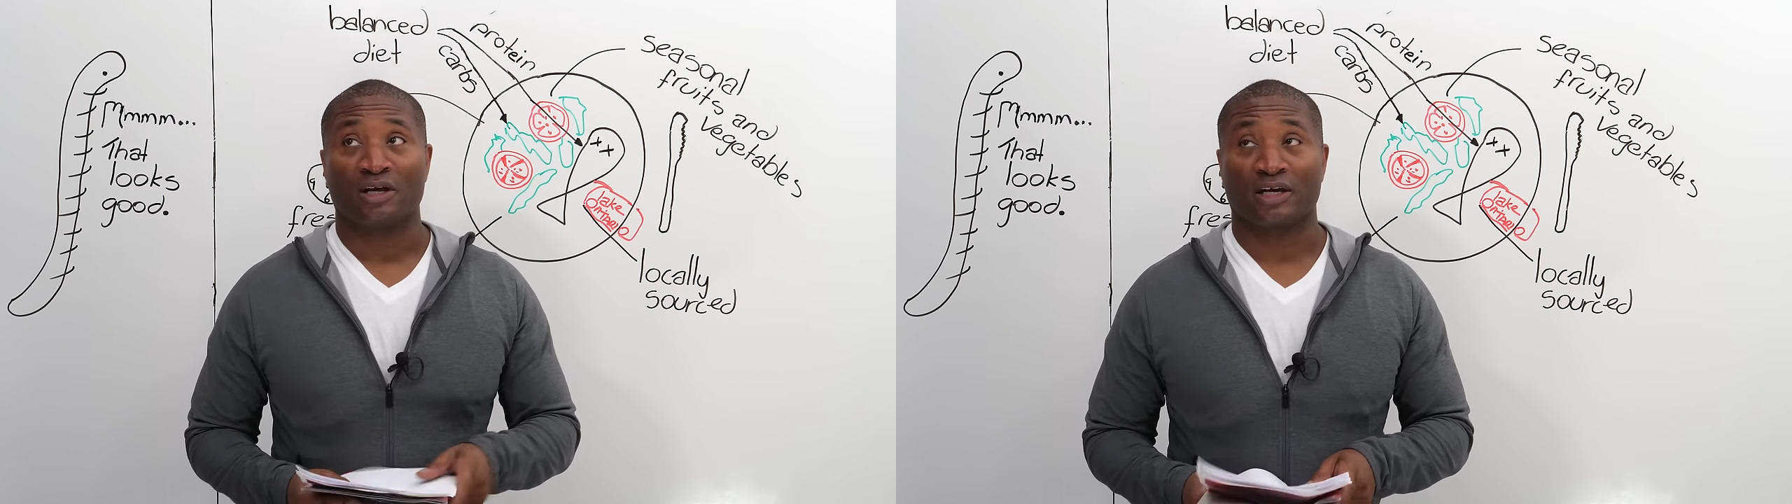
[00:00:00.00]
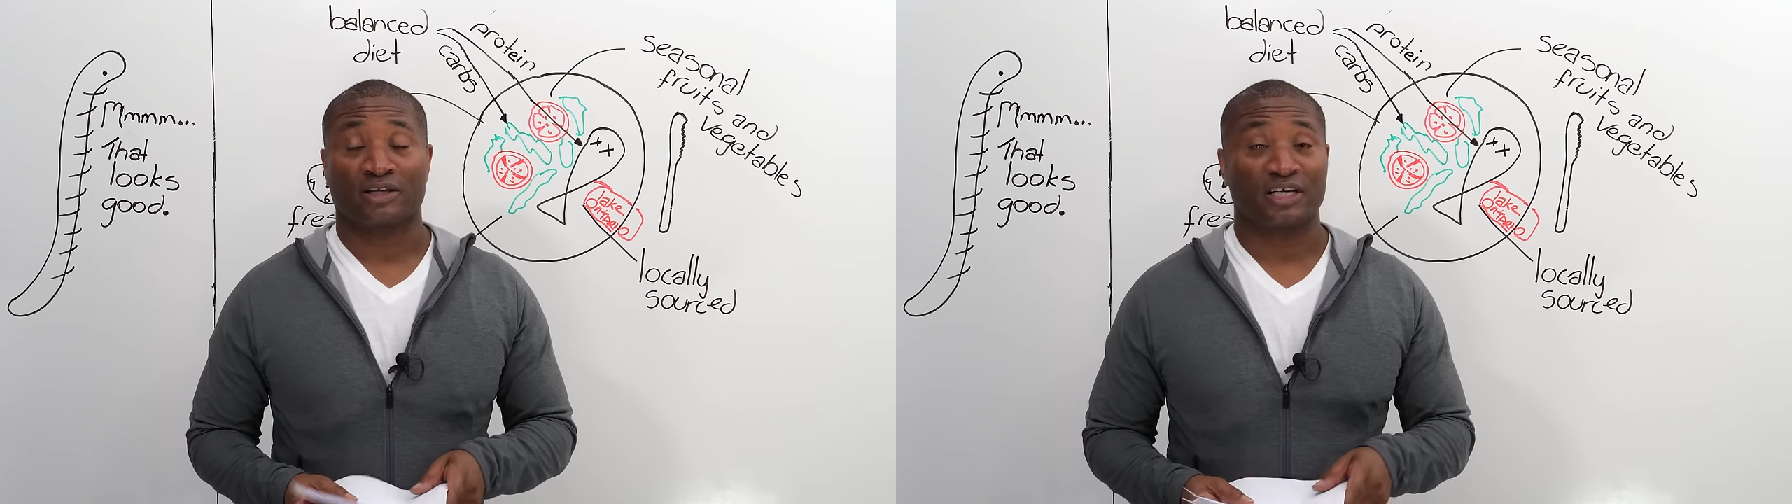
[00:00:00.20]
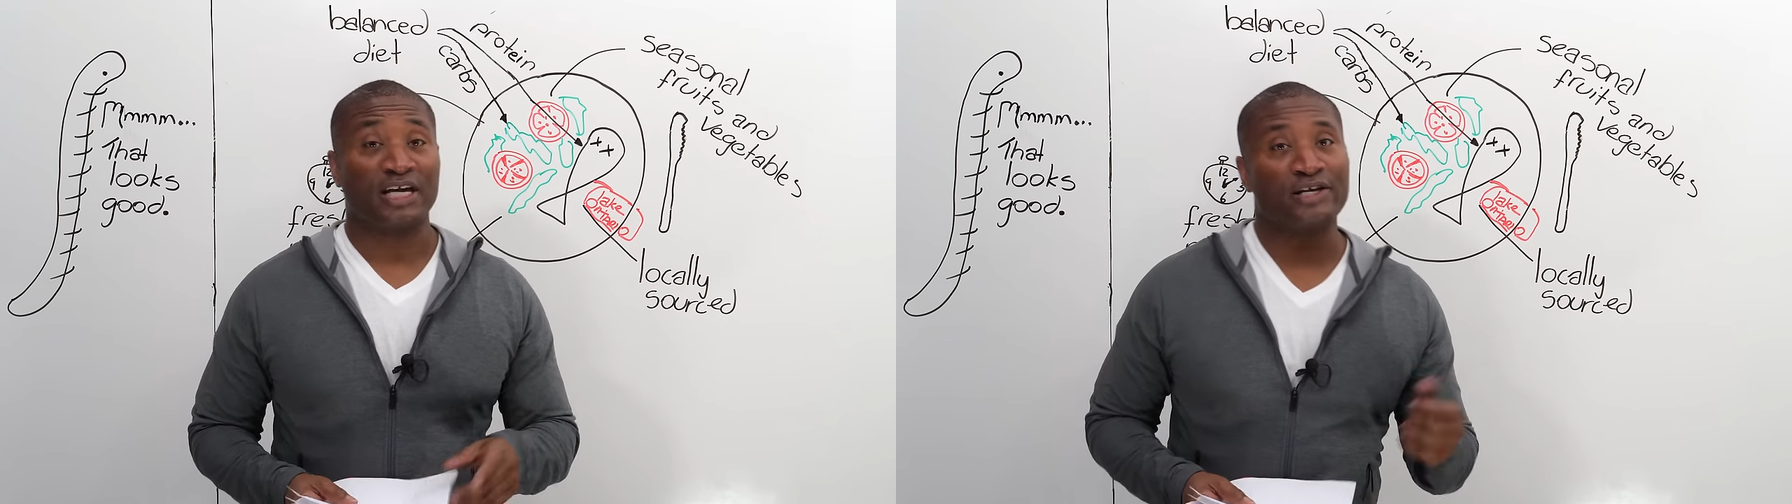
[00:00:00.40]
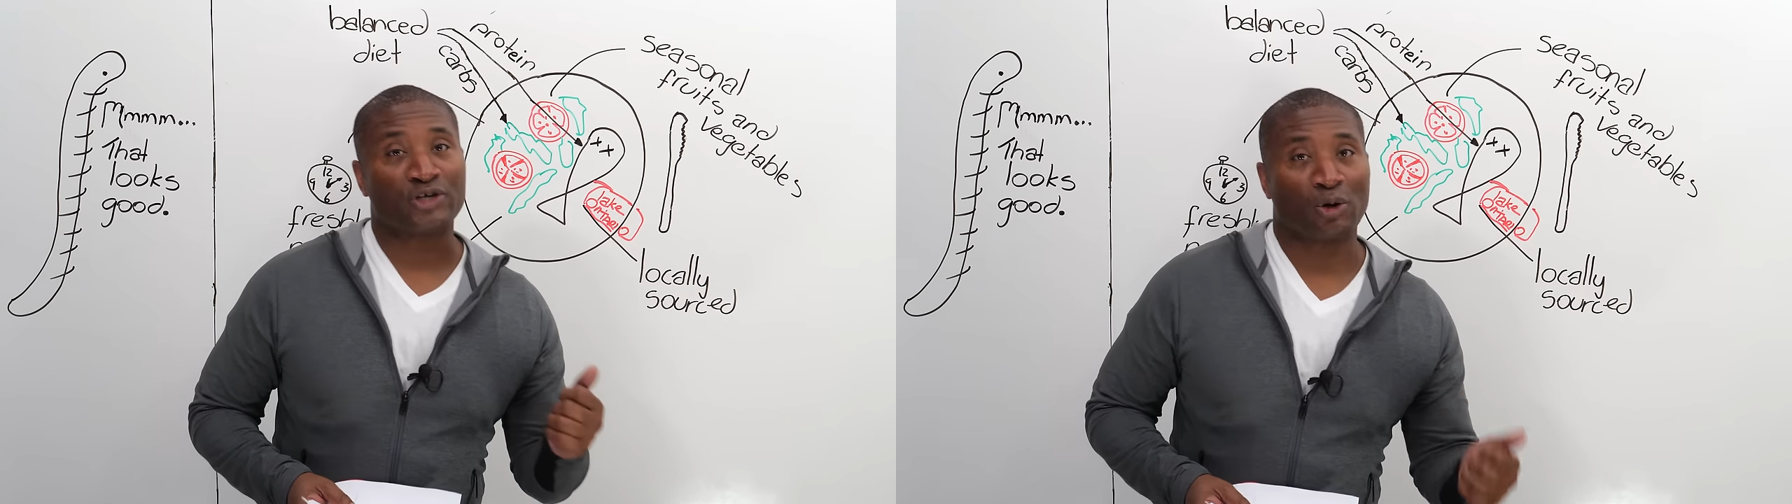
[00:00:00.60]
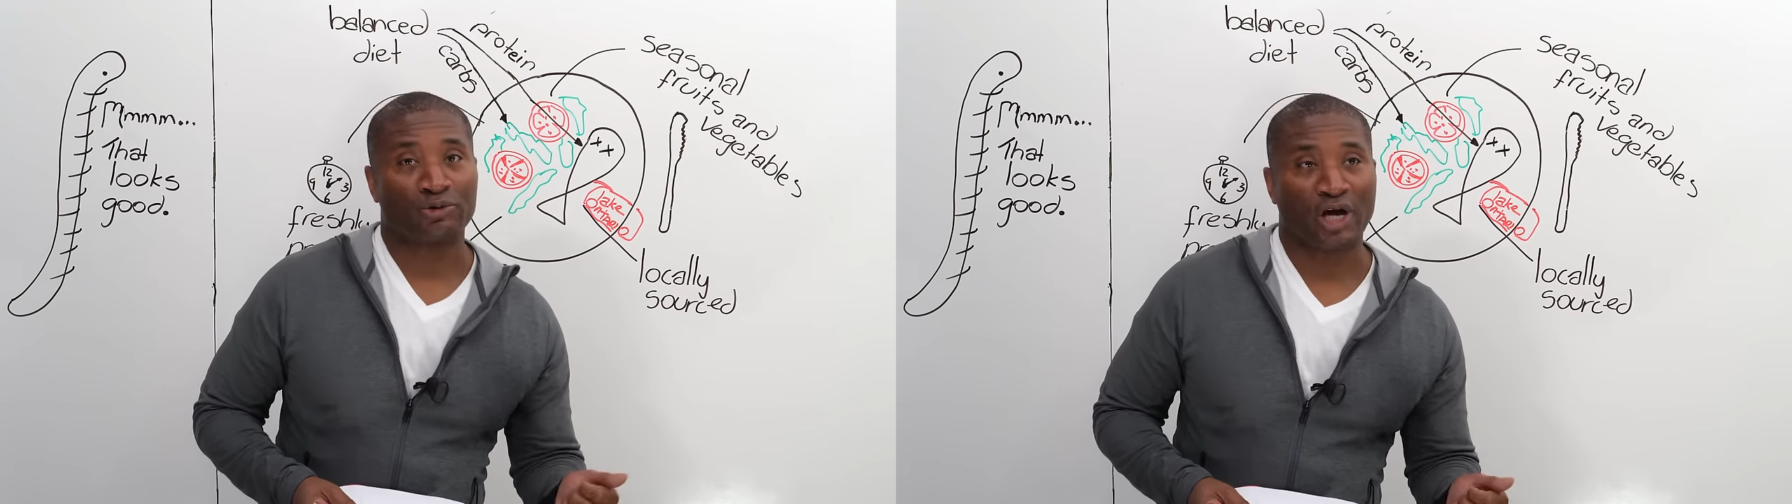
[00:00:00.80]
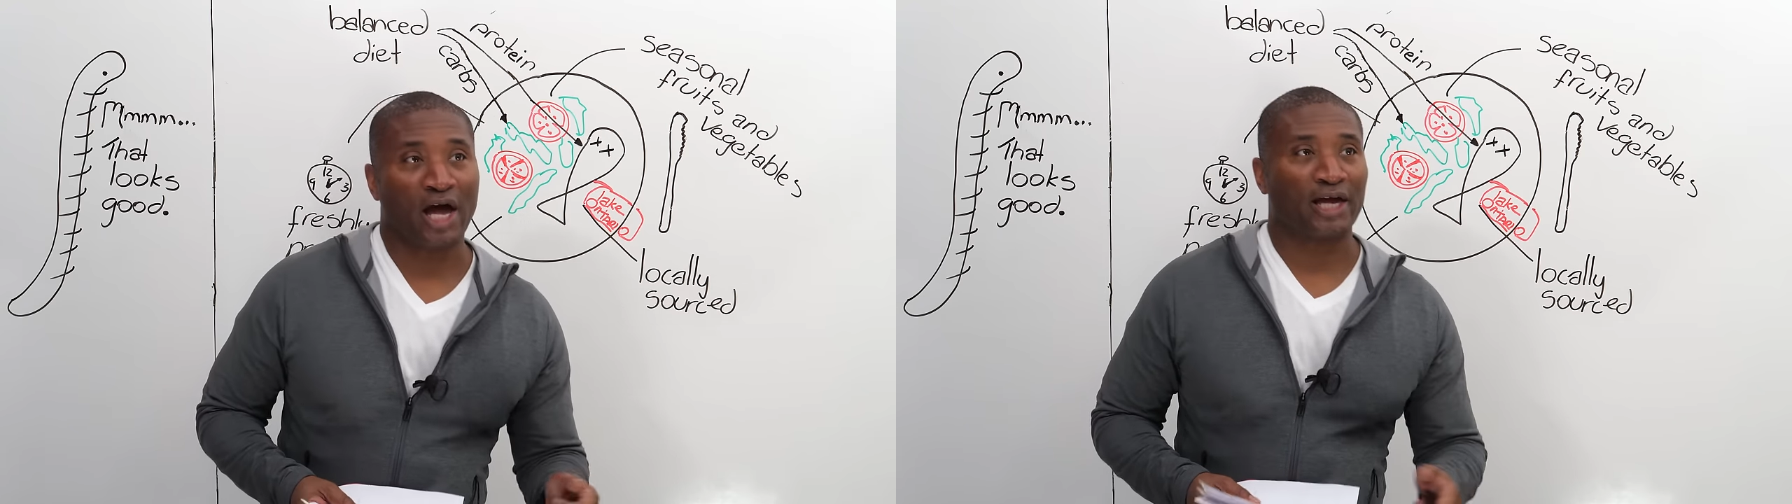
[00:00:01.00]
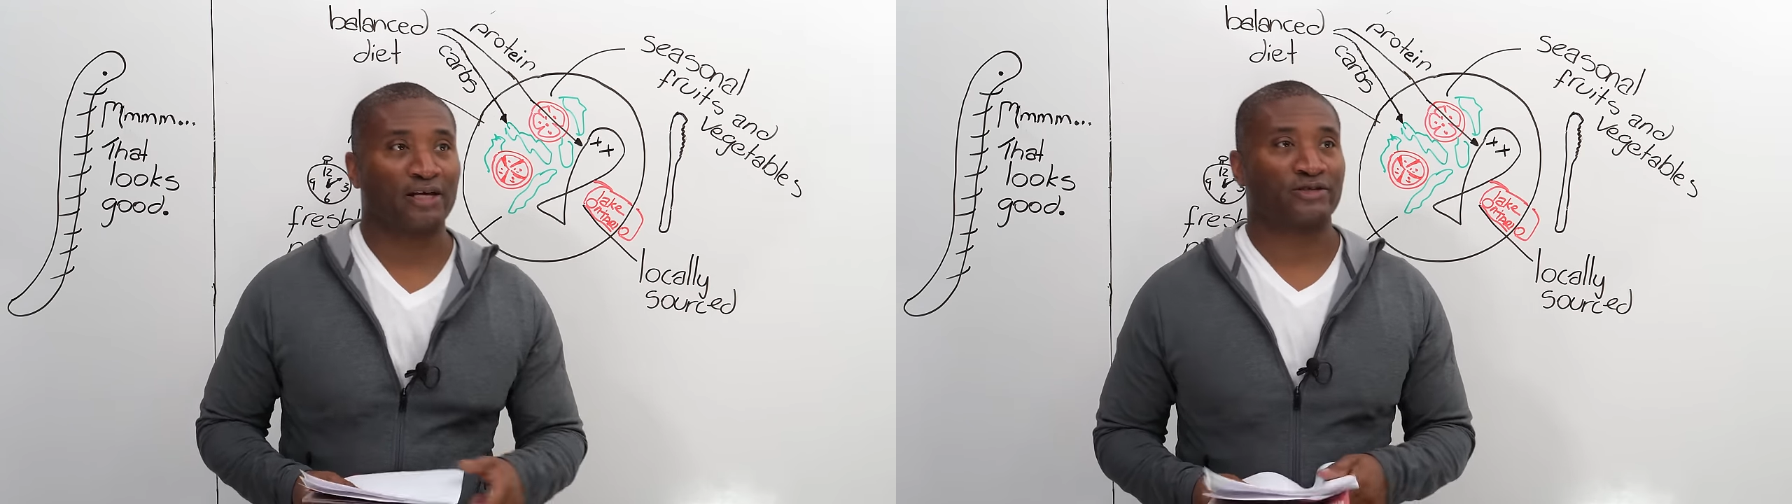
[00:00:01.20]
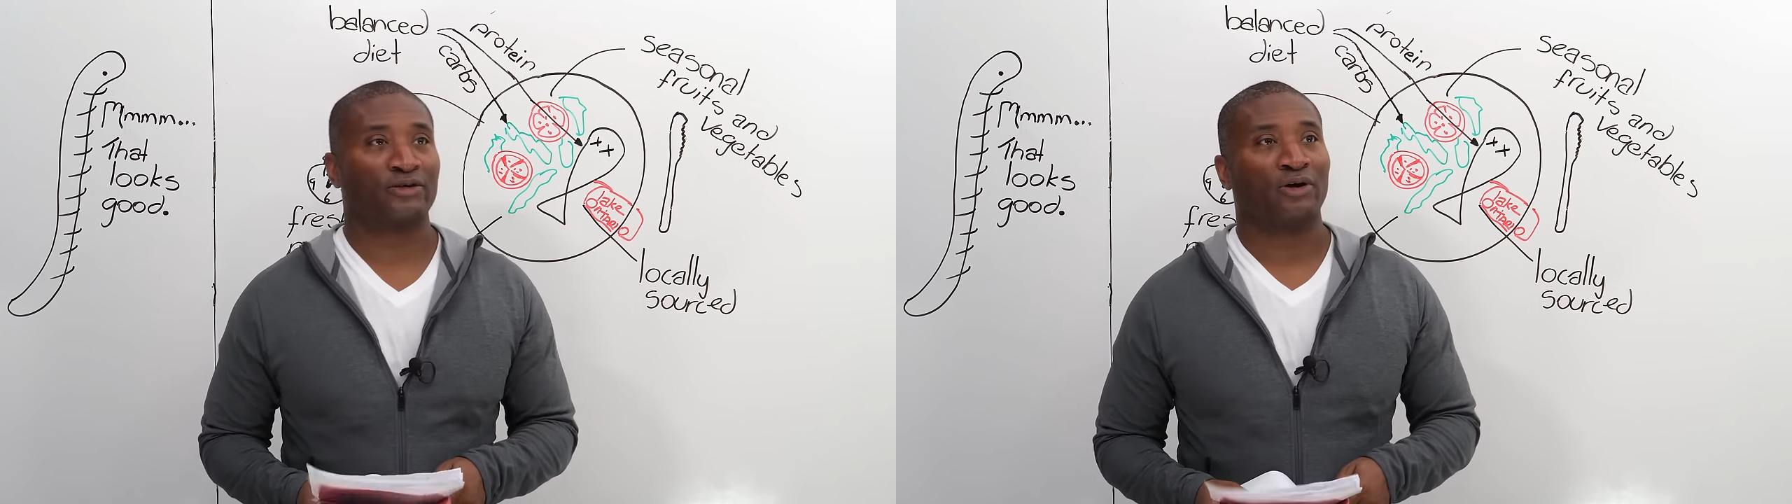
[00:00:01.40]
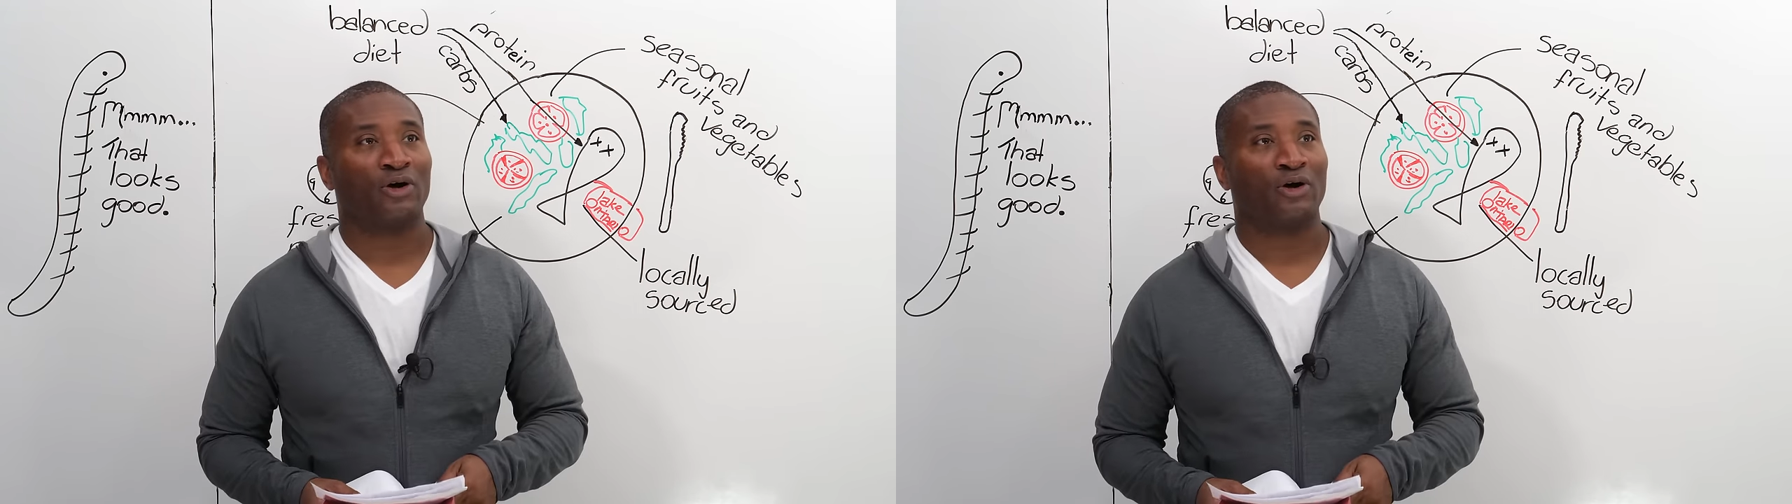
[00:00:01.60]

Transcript: like the keto diet